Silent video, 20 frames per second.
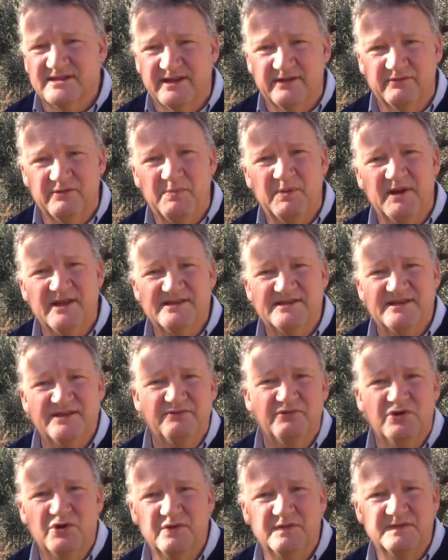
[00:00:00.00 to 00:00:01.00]
like
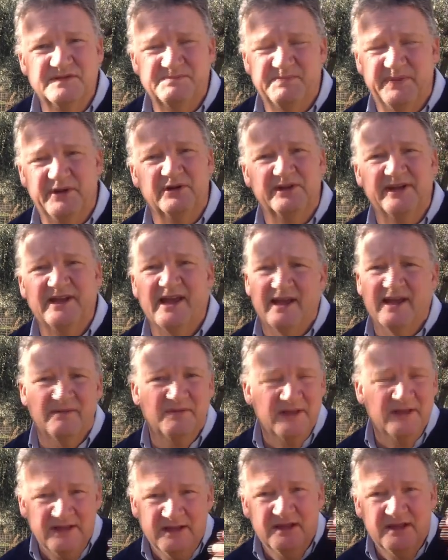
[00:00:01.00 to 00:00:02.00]
replacing roofs, building
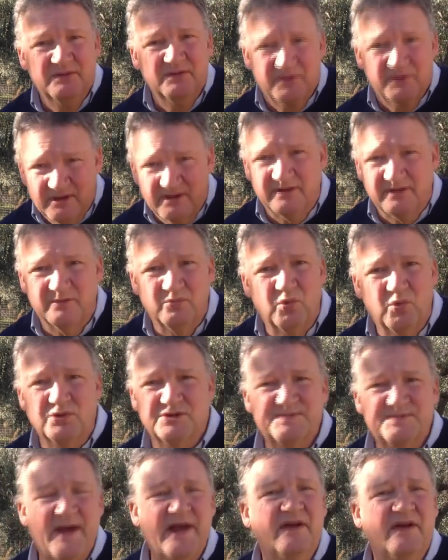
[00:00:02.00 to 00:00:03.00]
uh,
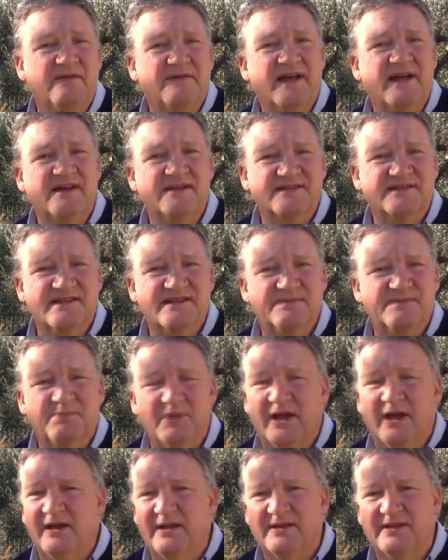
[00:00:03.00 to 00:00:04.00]
walls back of houses,
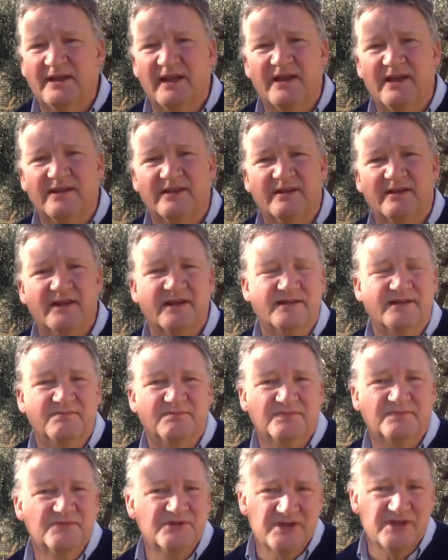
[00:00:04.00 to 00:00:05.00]
and, and,
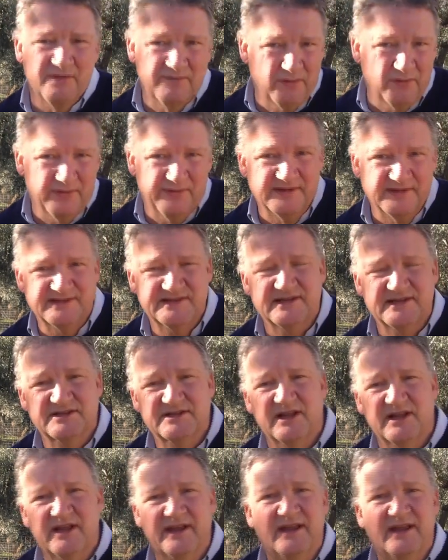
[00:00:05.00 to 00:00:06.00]
and so forth and such
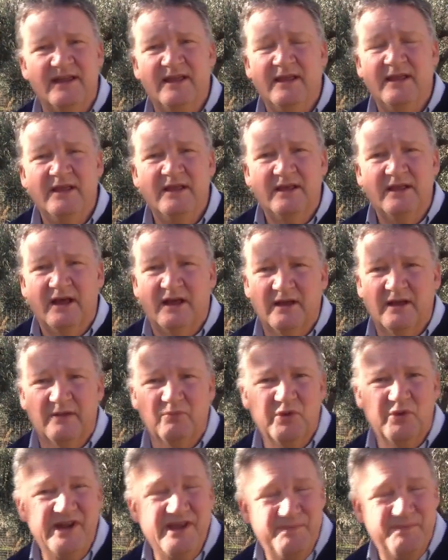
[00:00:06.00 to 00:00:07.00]
like, um,
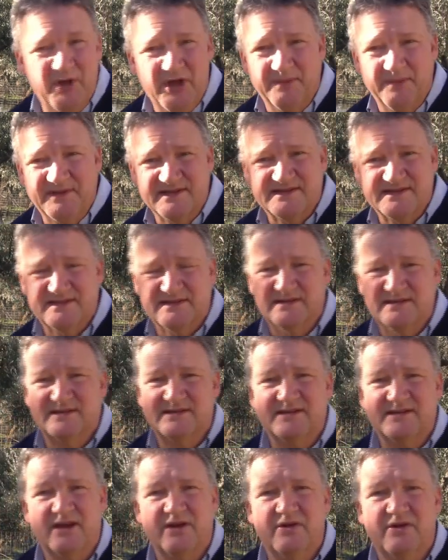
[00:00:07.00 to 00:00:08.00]
we need permits.
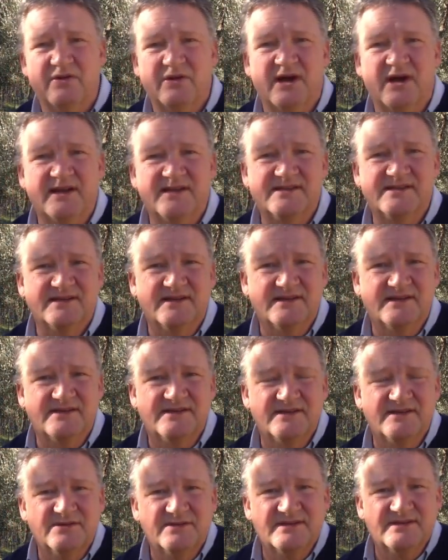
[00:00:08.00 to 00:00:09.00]
So I decided
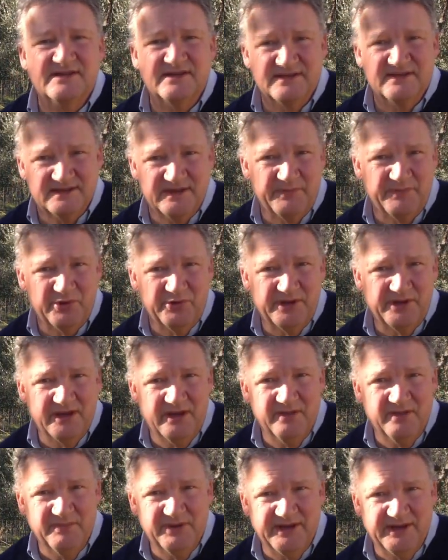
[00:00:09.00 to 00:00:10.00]
to start a building
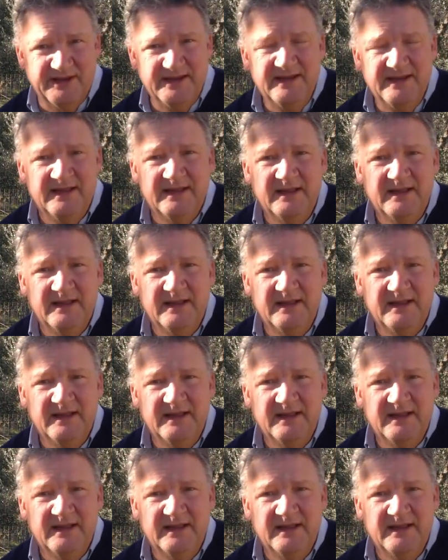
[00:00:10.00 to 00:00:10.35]
company.